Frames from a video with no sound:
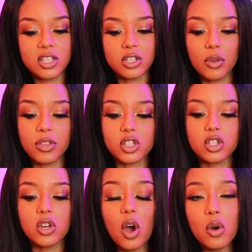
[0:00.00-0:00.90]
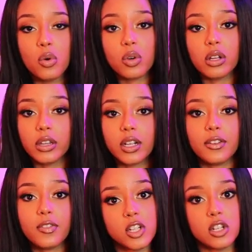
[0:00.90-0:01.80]
so there's no
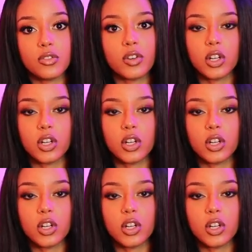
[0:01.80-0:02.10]
clear vision for